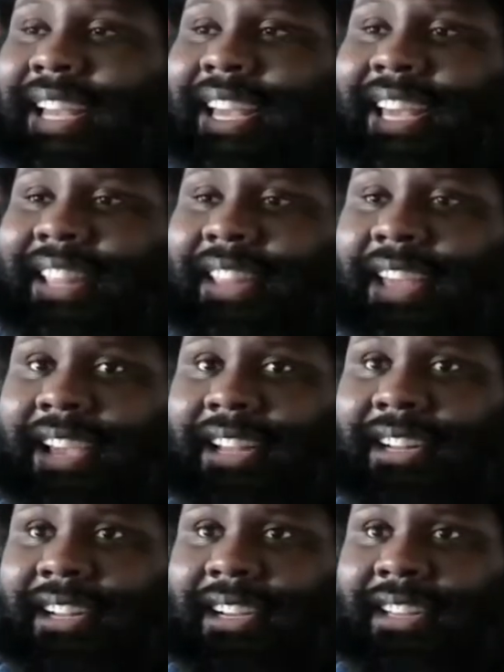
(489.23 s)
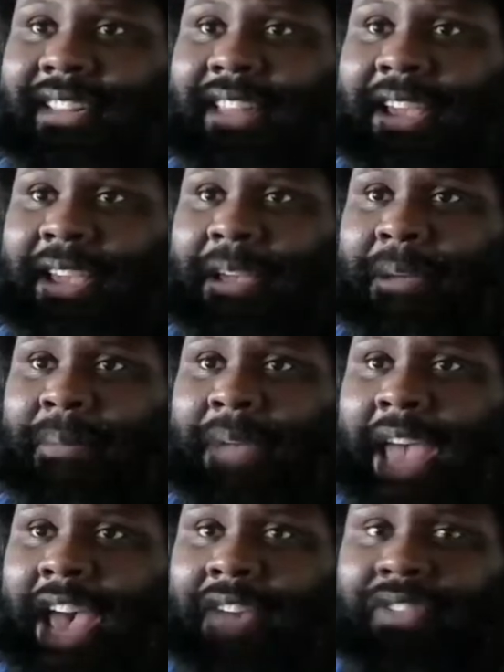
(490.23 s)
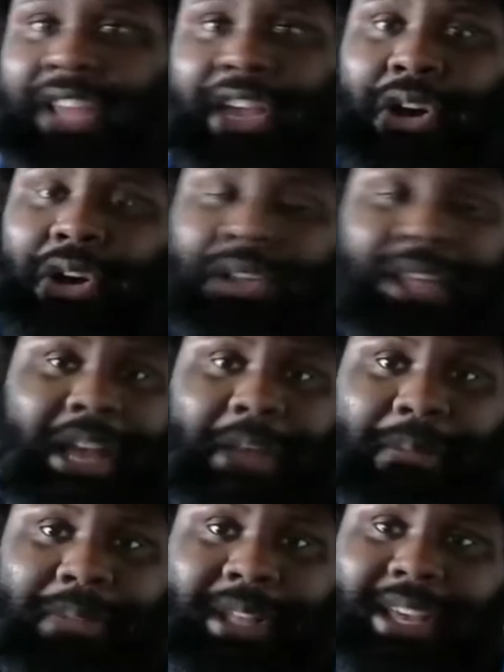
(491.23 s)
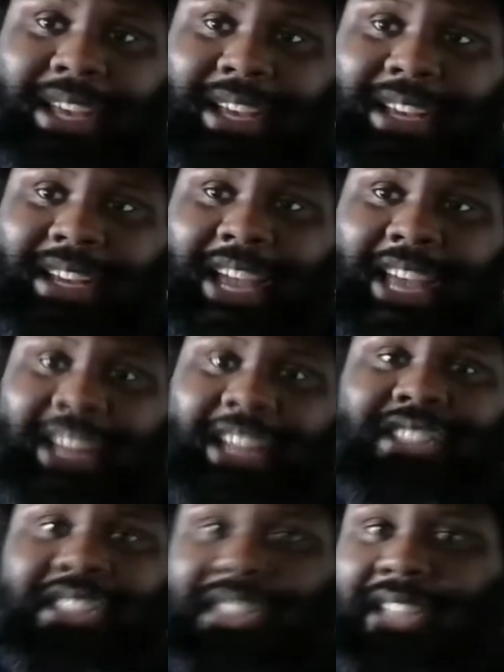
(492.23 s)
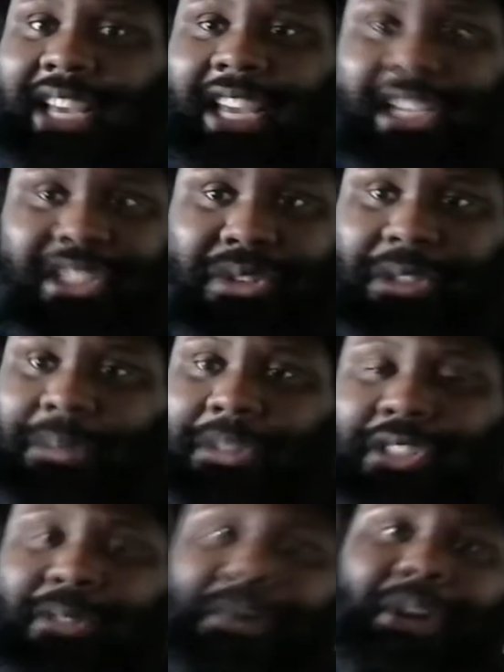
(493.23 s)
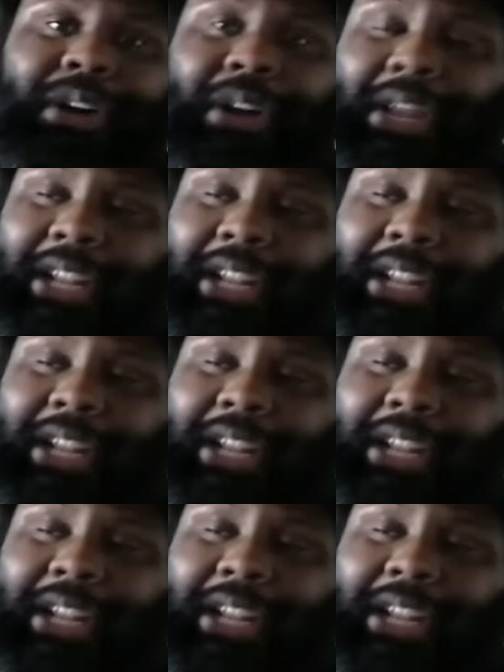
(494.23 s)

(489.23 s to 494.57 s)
And then they have like online play, and it's just like extremely small.